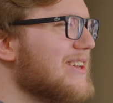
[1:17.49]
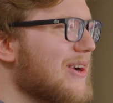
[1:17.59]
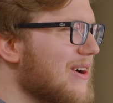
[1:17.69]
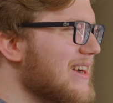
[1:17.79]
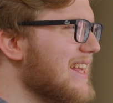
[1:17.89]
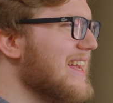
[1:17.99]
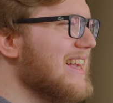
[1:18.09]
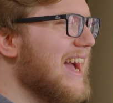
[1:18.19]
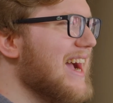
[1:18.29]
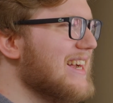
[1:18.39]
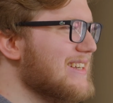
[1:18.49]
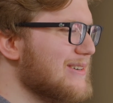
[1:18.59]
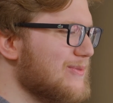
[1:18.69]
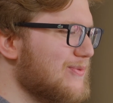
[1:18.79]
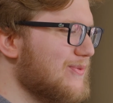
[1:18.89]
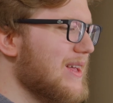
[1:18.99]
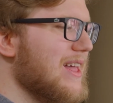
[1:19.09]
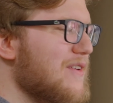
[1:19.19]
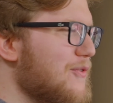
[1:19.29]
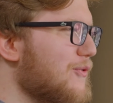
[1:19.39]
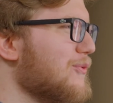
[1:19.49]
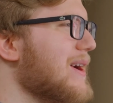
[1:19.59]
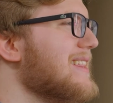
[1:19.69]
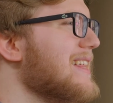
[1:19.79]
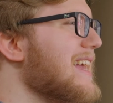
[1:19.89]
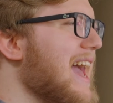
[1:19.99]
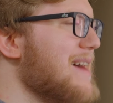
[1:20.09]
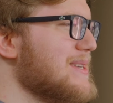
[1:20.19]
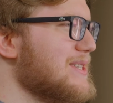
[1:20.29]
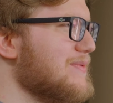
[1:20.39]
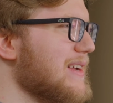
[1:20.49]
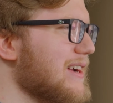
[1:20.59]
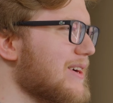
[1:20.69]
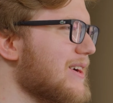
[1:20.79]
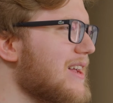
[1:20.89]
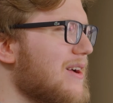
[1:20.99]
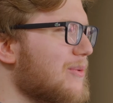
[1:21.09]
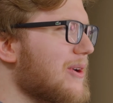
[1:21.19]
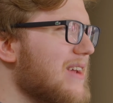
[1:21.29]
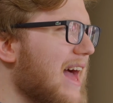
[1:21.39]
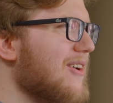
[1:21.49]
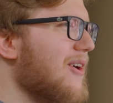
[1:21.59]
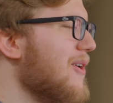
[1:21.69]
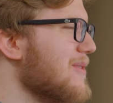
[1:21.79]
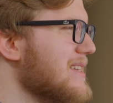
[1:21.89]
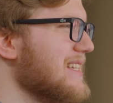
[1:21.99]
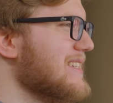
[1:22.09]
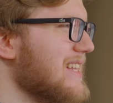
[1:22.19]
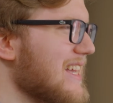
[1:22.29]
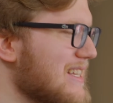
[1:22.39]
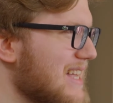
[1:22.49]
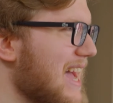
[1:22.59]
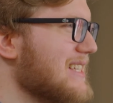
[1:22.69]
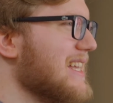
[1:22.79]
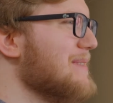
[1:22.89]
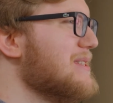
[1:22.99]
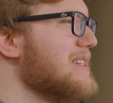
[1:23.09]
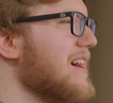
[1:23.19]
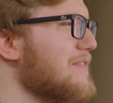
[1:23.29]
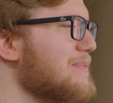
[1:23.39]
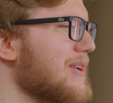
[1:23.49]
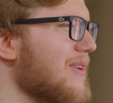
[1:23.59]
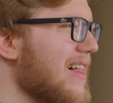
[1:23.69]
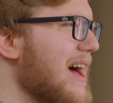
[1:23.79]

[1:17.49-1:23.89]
nerdy kind of friendly atmosphere where you're not all always into the exact same stuff, but you're all